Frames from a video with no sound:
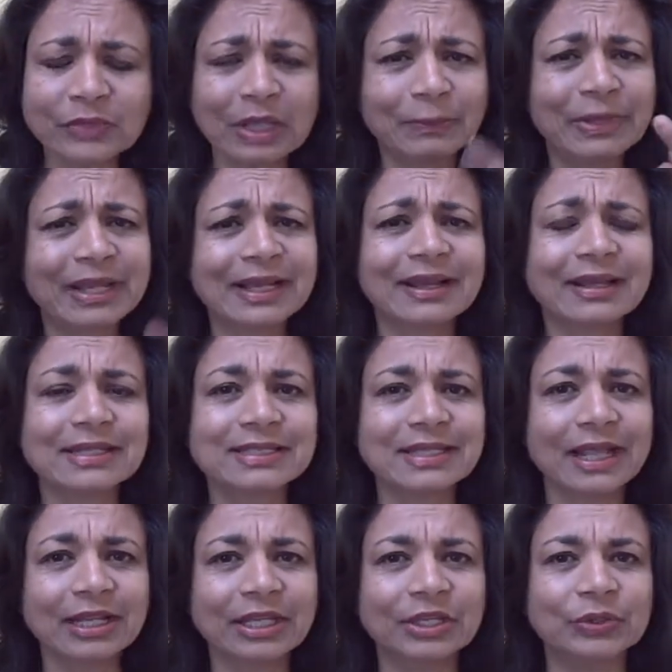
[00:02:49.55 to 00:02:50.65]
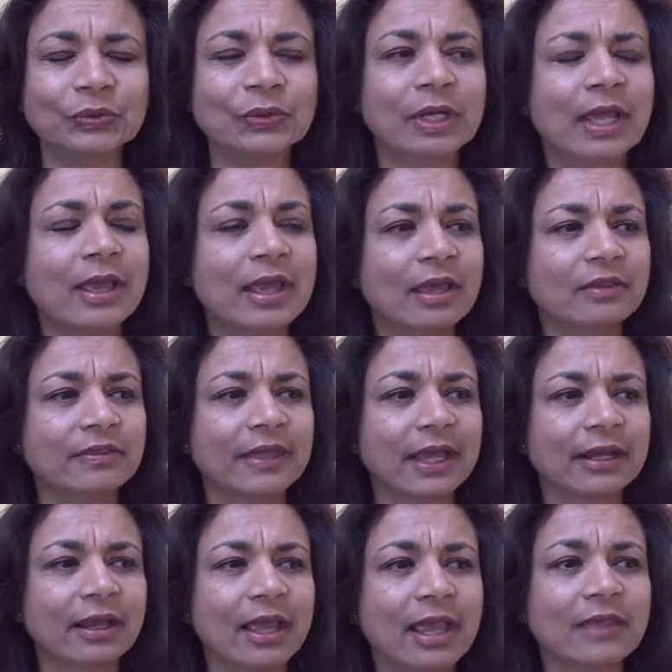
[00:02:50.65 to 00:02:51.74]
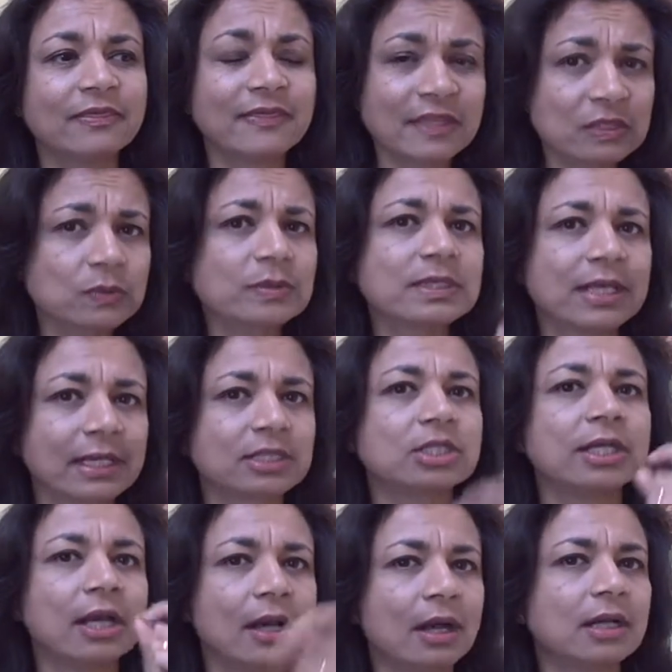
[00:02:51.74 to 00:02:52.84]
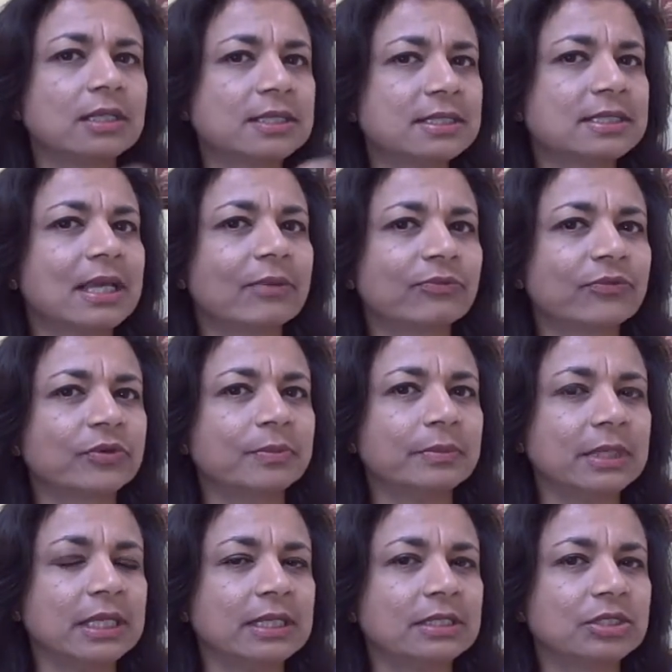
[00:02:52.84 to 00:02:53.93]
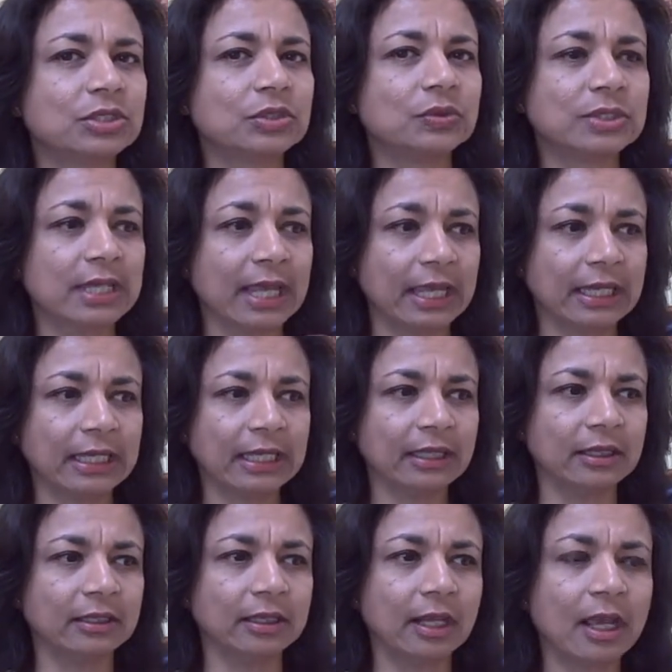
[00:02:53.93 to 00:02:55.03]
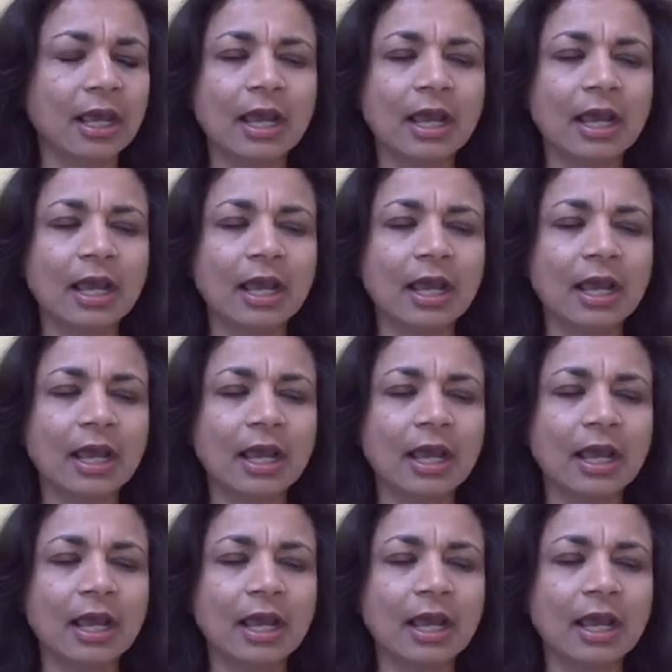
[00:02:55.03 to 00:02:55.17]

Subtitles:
But I gotta tell you that this was actually a hard step for me to take in.